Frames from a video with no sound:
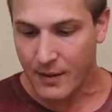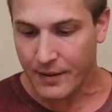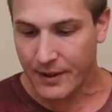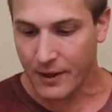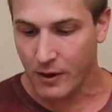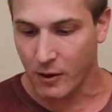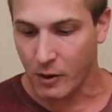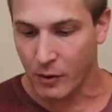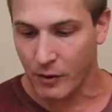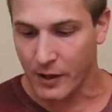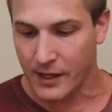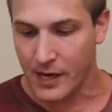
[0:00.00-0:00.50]

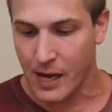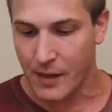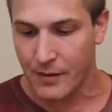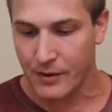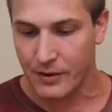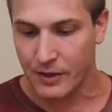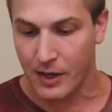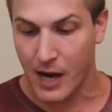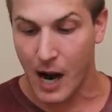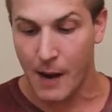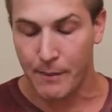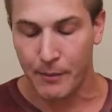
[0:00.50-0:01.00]
The only
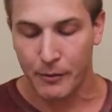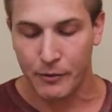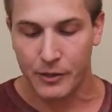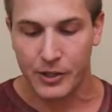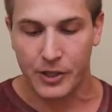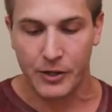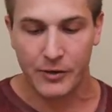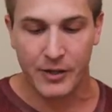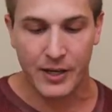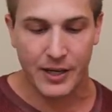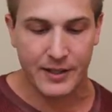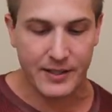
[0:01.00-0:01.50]
other couple
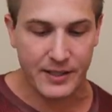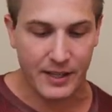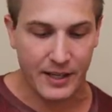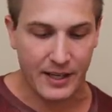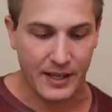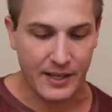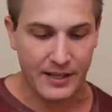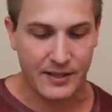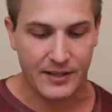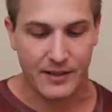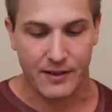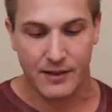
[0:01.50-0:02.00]
units
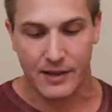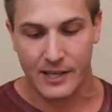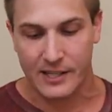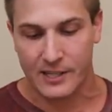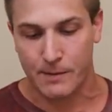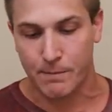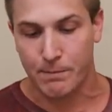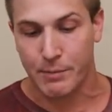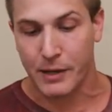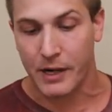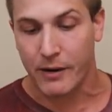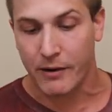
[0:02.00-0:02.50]
is
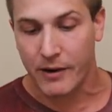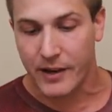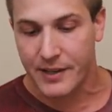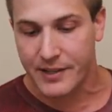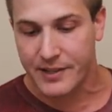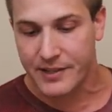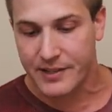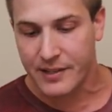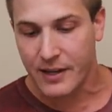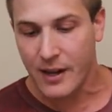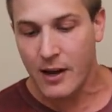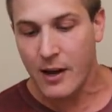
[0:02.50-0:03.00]
this
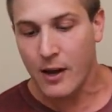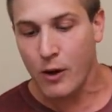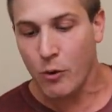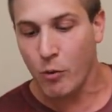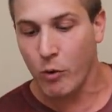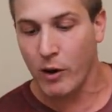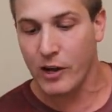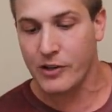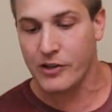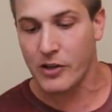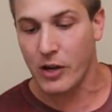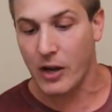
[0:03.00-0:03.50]
Beerus,
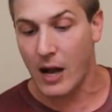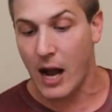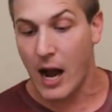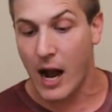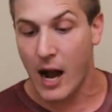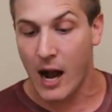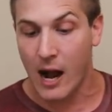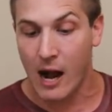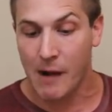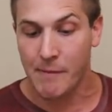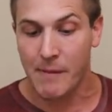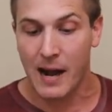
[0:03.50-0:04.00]
which
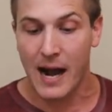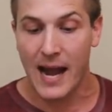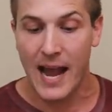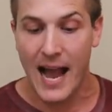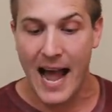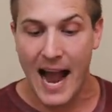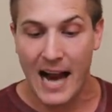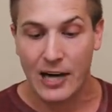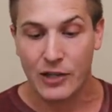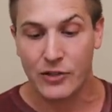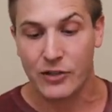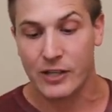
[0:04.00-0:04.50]
um, I
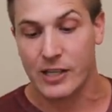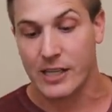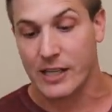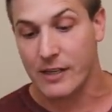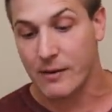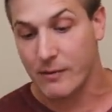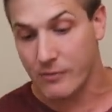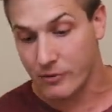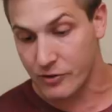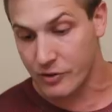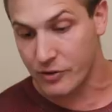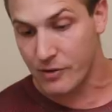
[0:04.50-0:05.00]

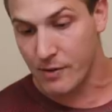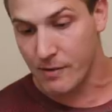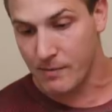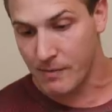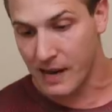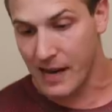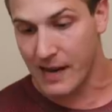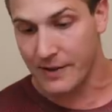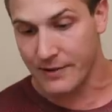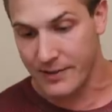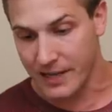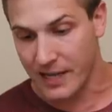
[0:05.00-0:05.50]
actually
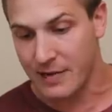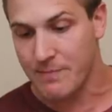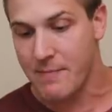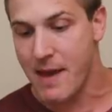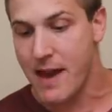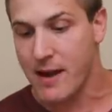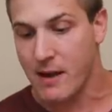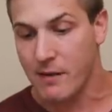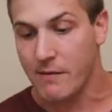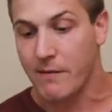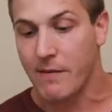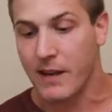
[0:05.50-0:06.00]
did
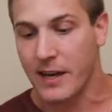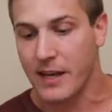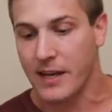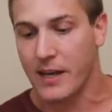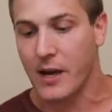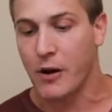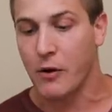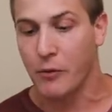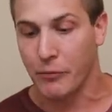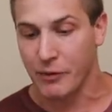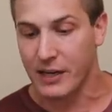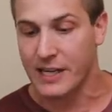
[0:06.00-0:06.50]
make a
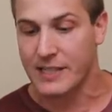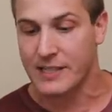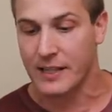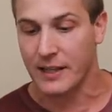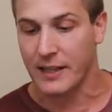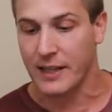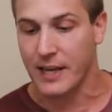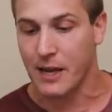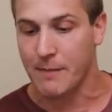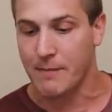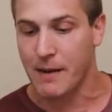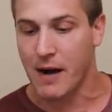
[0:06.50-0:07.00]
video
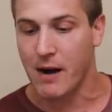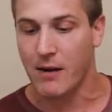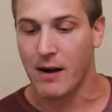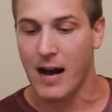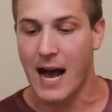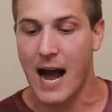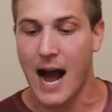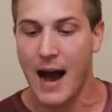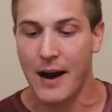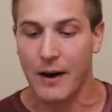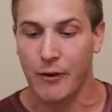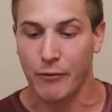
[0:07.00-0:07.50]
recently about
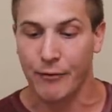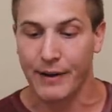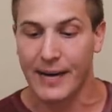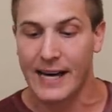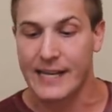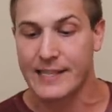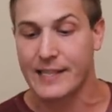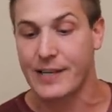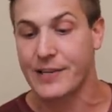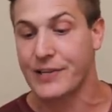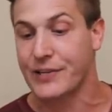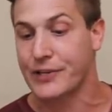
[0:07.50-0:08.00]
how to
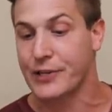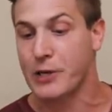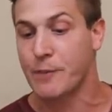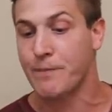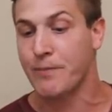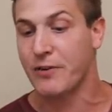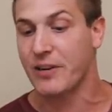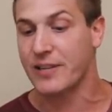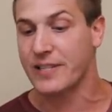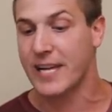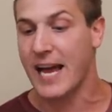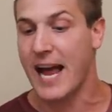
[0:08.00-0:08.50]
raise his
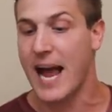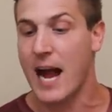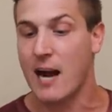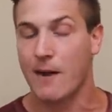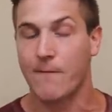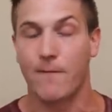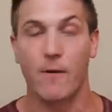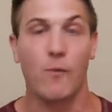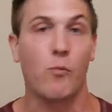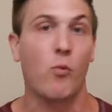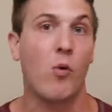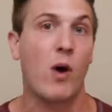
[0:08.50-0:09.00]
super
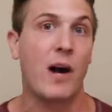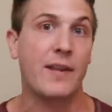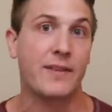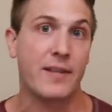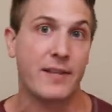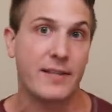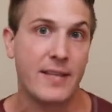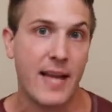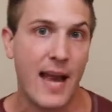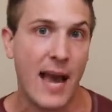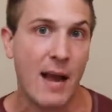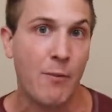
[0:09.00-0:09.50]
attack from 1
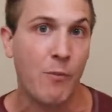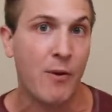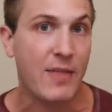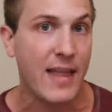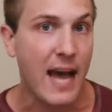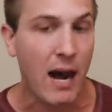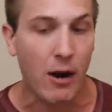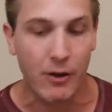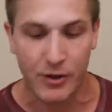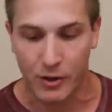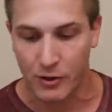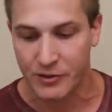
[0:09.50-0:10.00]
to 10
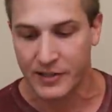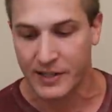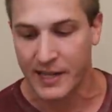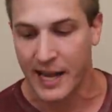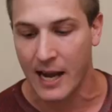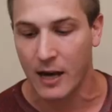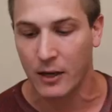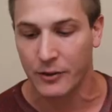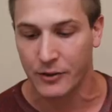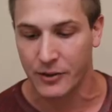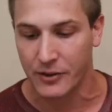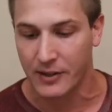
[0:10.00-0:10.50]
without using
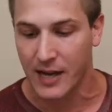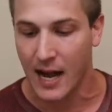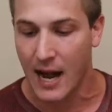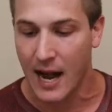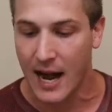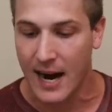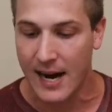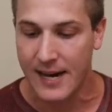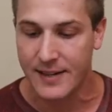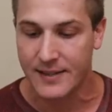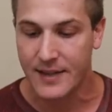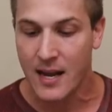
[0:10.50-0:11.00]
Elder
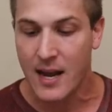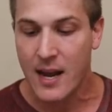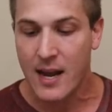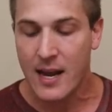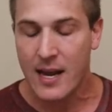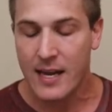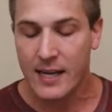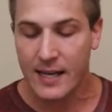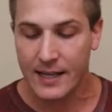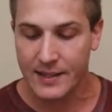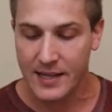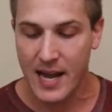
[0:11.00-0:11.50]
Kai's.
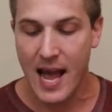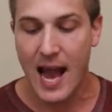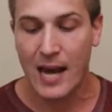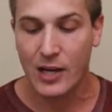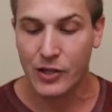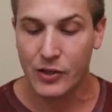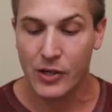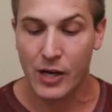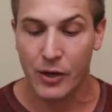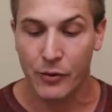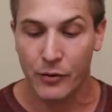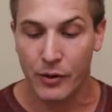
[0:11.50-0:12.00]
He's
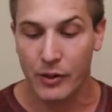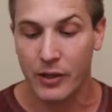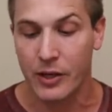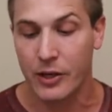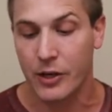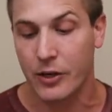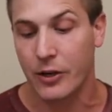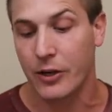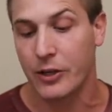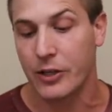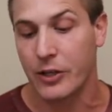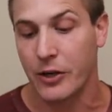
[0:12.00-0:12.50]
actually a
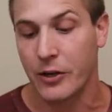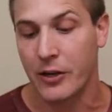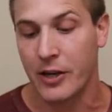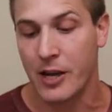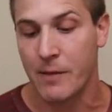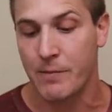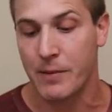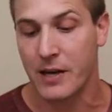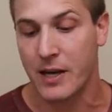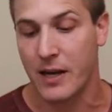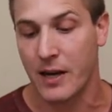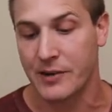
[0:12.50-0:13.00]
really good
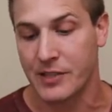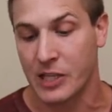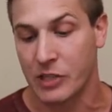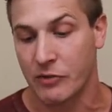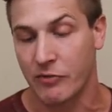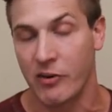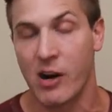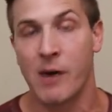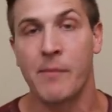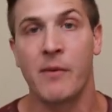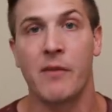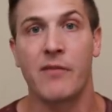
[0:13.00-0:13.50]
unit because
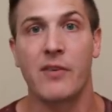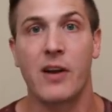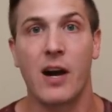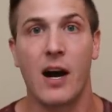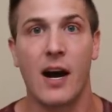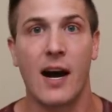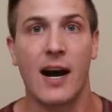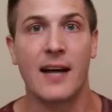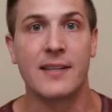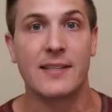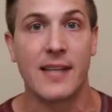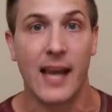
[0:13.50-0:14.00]
he's Realm of
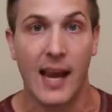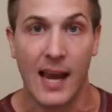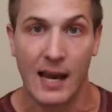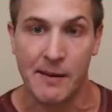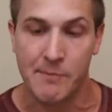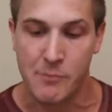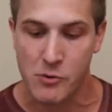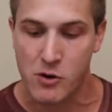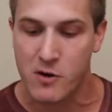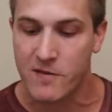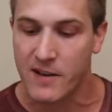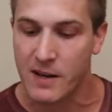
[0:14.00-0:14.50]
Gods
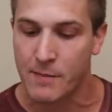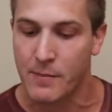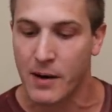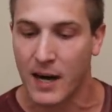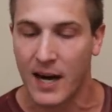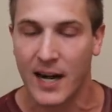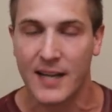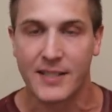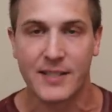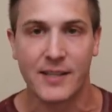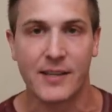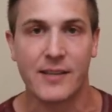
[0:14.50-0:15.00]
and movie
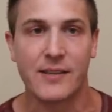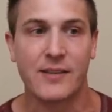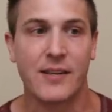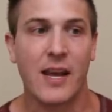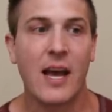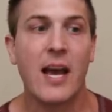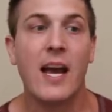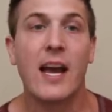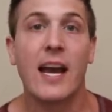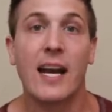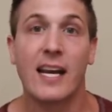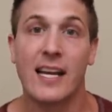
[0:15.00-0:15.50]
bosses,
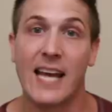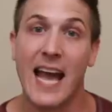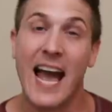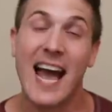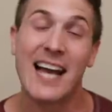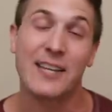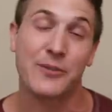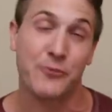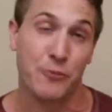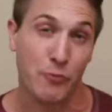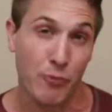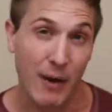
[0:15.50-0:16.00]
and he
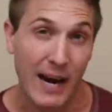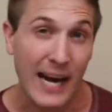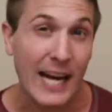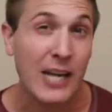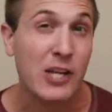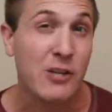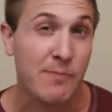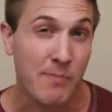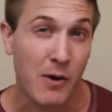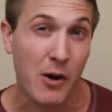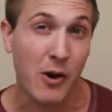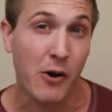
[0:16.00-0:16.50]
has
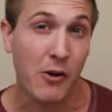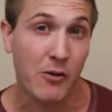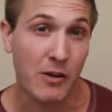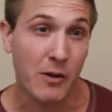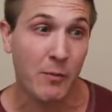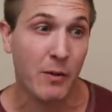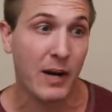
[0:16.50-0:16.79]
Rage Mode.